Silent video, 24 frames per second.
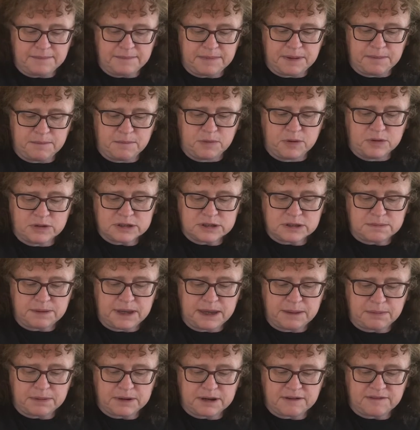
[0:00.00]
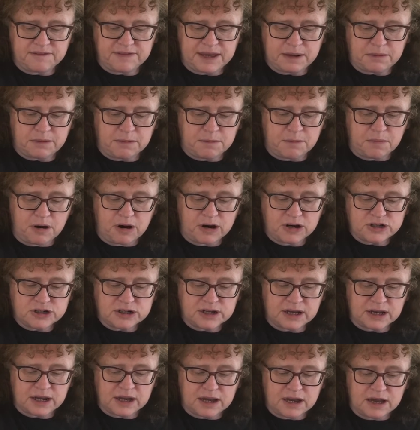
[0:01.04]
most people, if they were
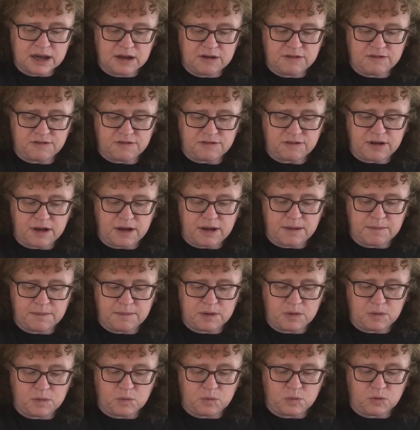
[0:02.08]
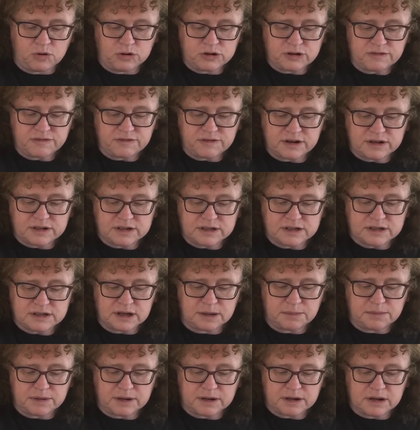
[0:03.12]
marching from Waterford to
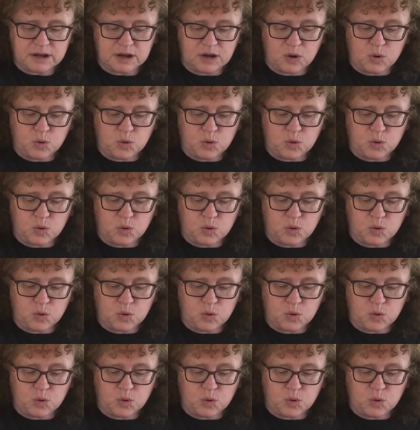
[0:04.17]
Dublin,